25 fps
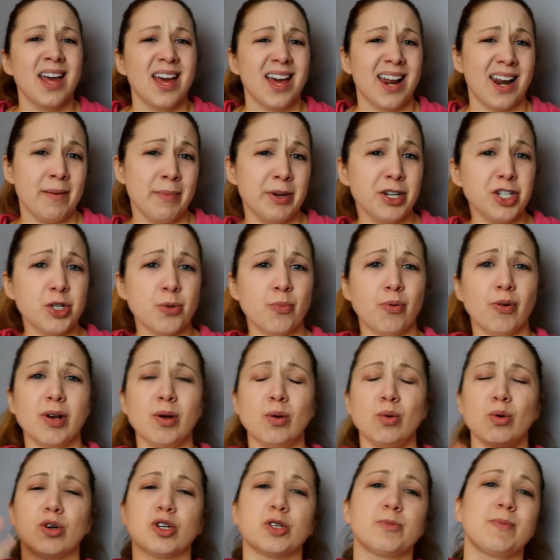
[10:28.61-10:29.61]
And I mentioned
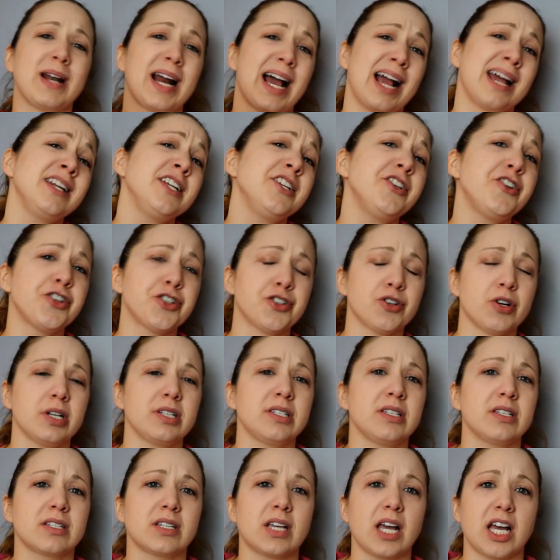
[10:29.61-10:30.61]
pre-orders, but I need to
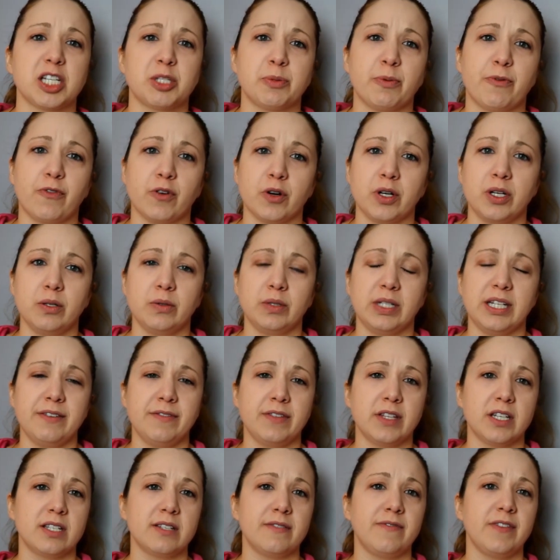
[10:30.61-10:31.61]
stress this, guys, before you
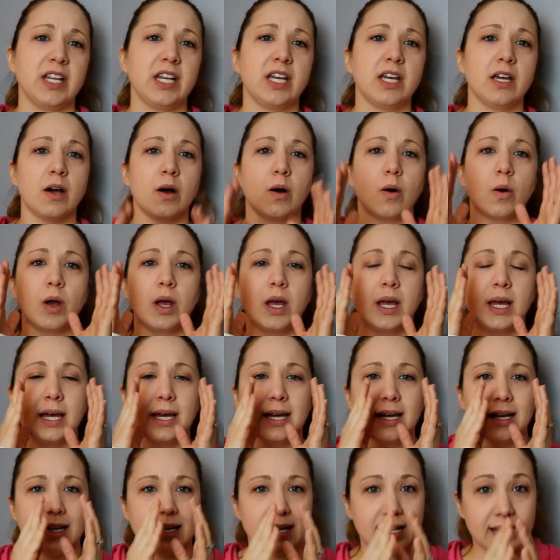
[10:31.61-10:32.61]
leave this video,
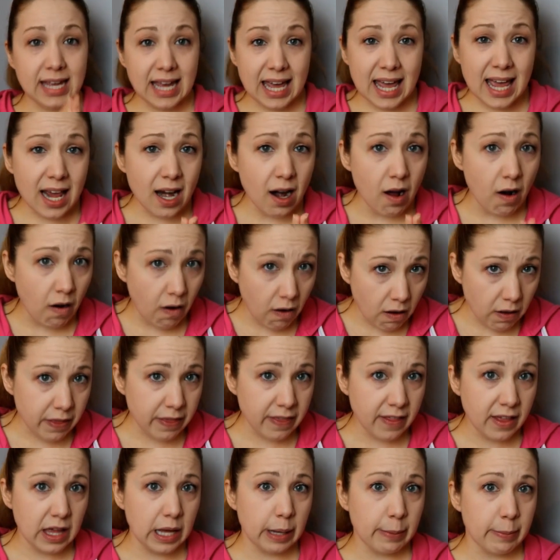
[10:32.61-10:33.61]
get
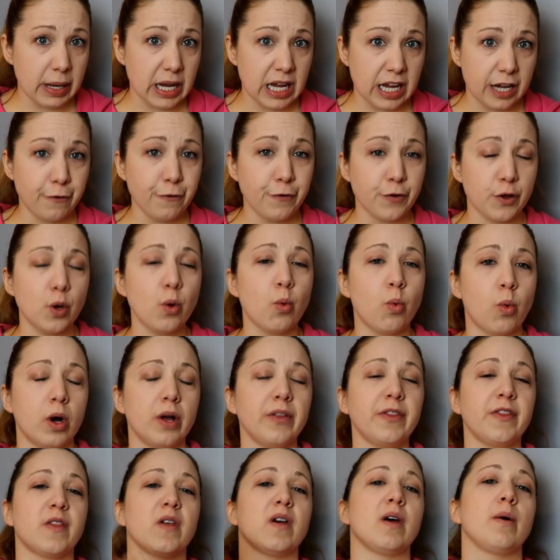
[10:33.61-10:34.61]
on them if you
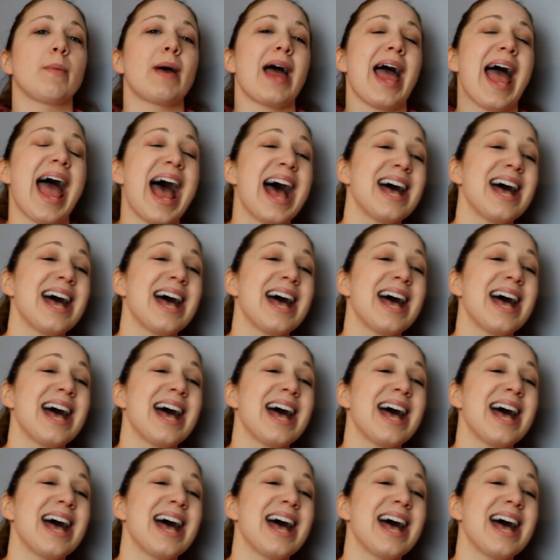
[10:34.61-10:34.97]
want them.